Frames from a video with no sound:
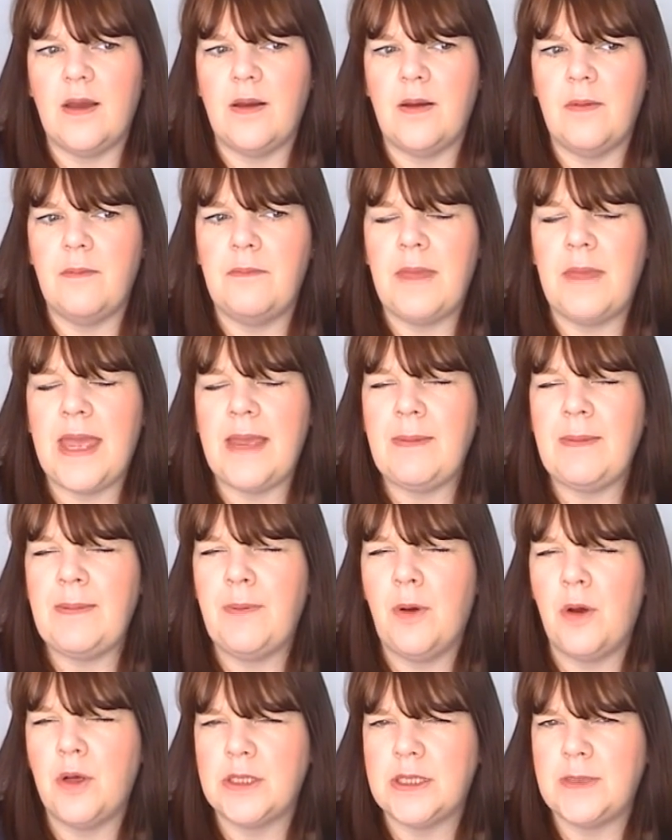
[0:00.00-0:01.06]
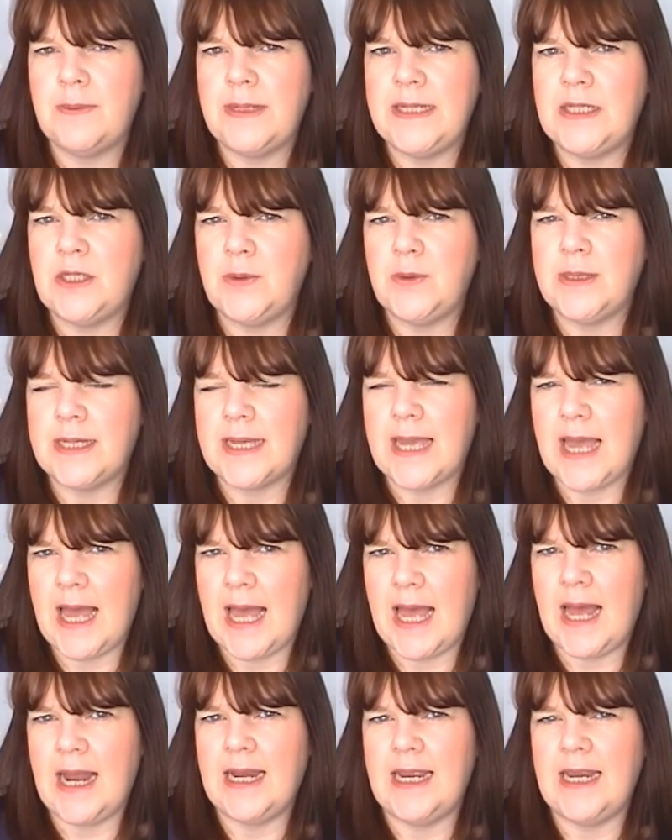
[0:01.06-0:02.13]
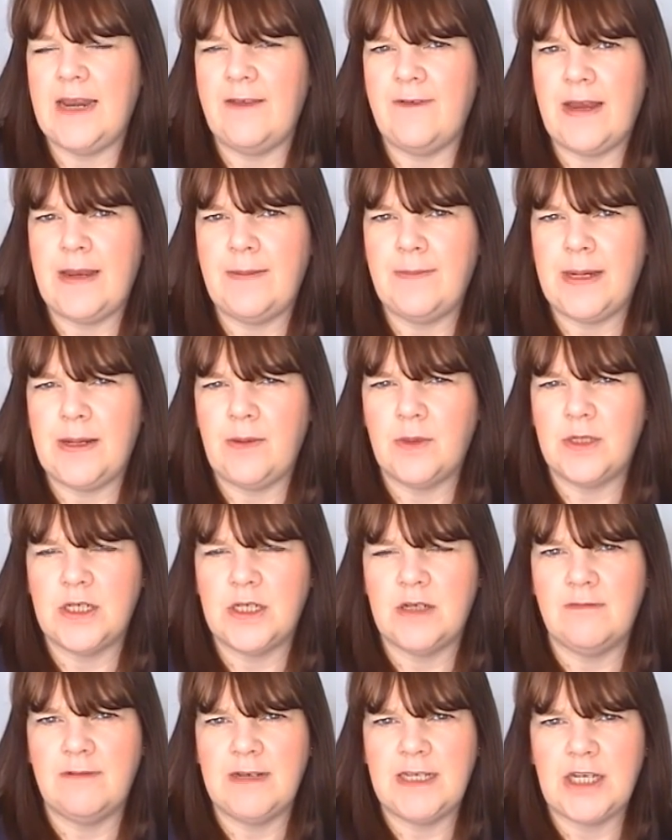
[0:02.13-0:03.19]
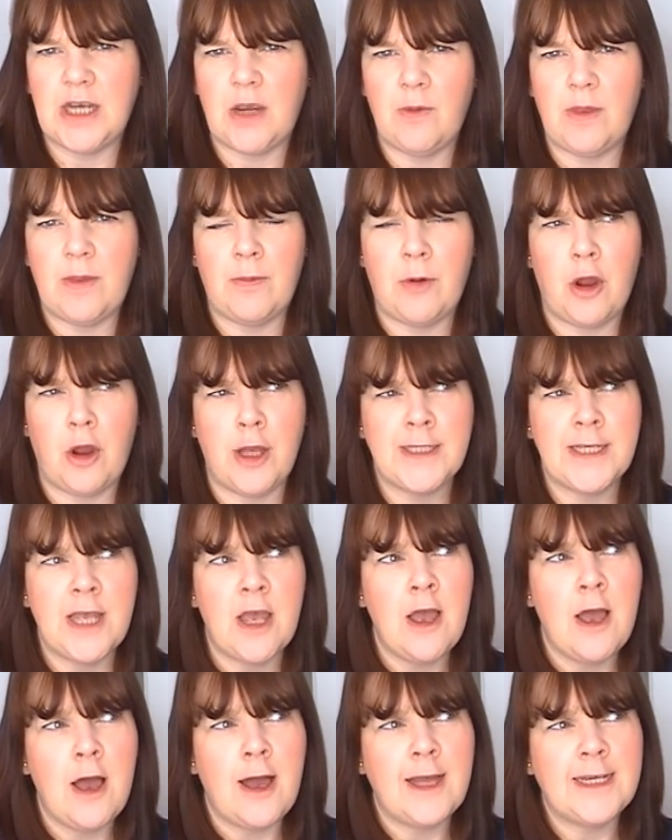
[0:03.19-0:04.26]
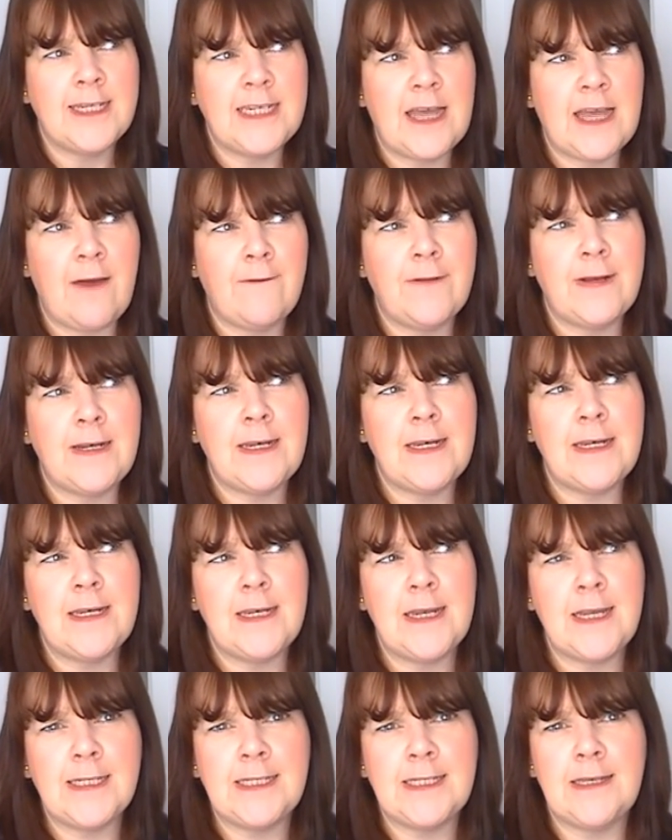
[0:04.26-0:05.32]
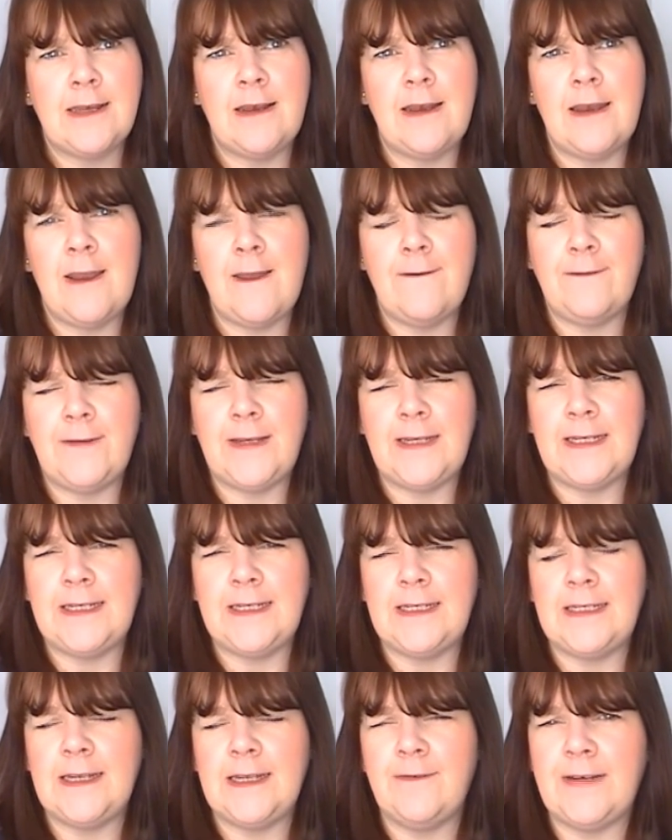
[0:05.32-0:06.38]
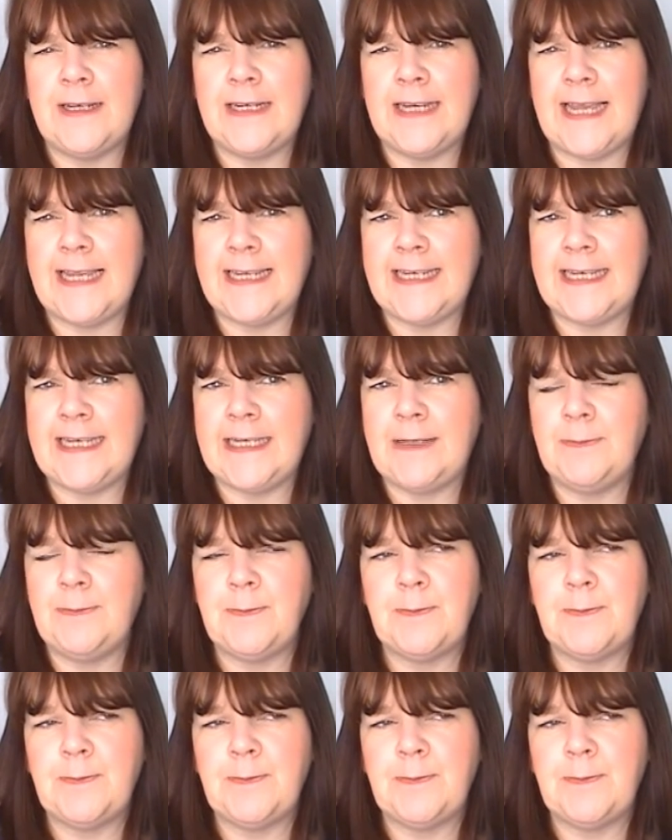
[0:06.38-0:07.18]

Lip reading: maybe possibly doing a cal, and if anybody wanted to reach out with a prize. I did have a lovely lady,